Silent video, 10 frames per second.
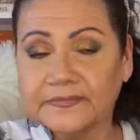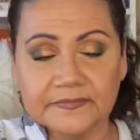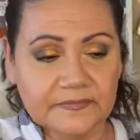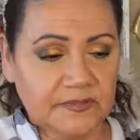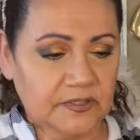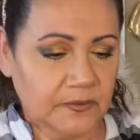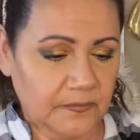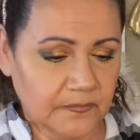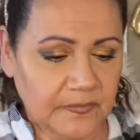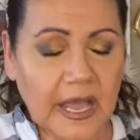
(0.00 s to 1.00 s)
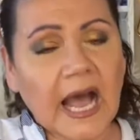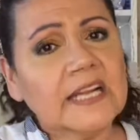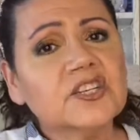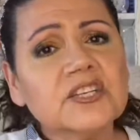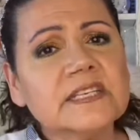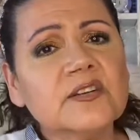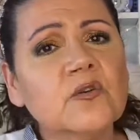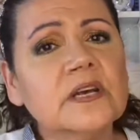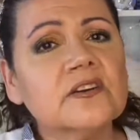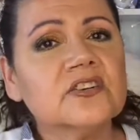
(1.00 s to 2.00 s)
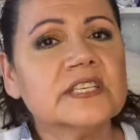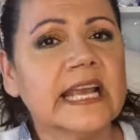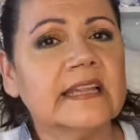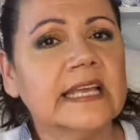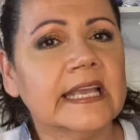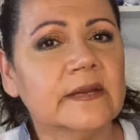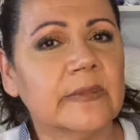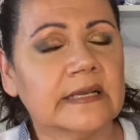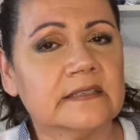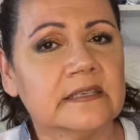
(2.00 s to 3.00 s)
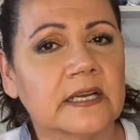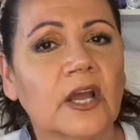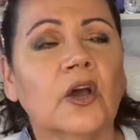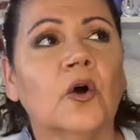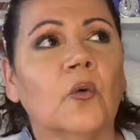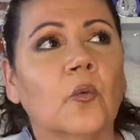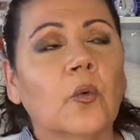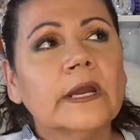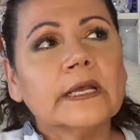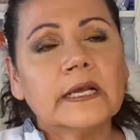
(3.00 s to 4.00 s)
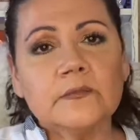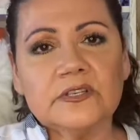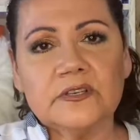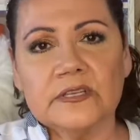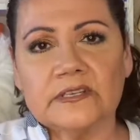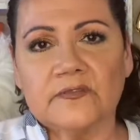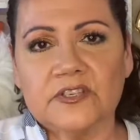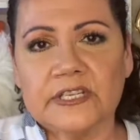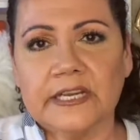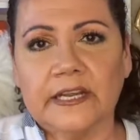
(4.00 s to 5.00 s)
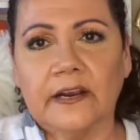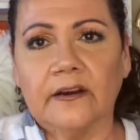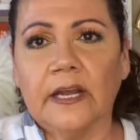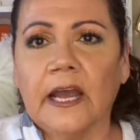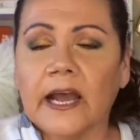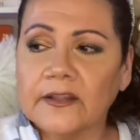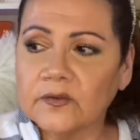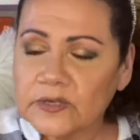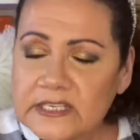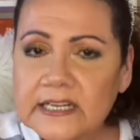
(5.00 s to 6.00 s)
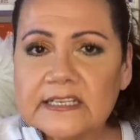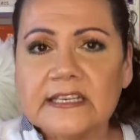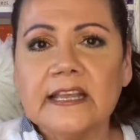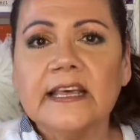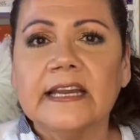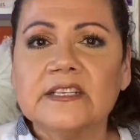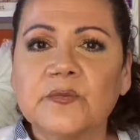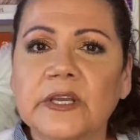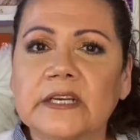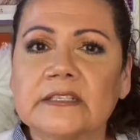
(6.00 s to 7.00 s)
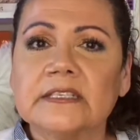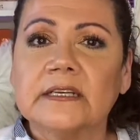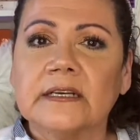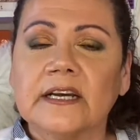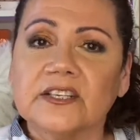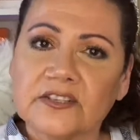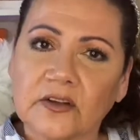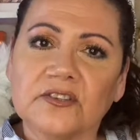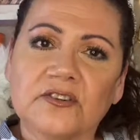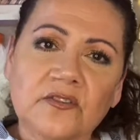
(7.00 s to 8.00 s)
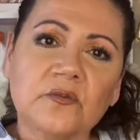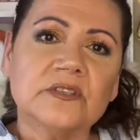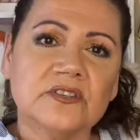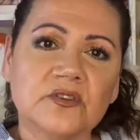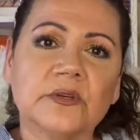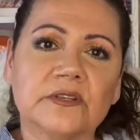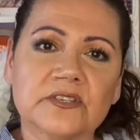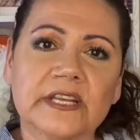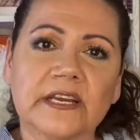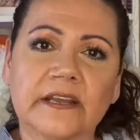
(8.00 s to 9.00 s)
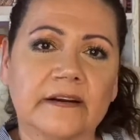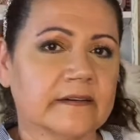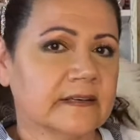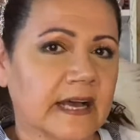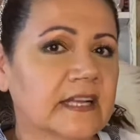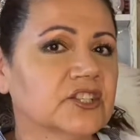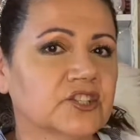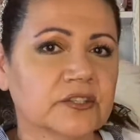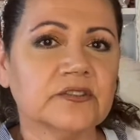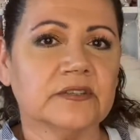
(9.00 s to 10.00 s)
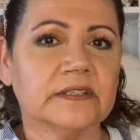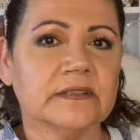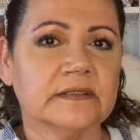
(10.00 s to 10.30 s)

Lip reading: So, I just don't understand the headbands when it comes to these for skincare. And the reason I say that is because adults are the ones doing their skincare, not children.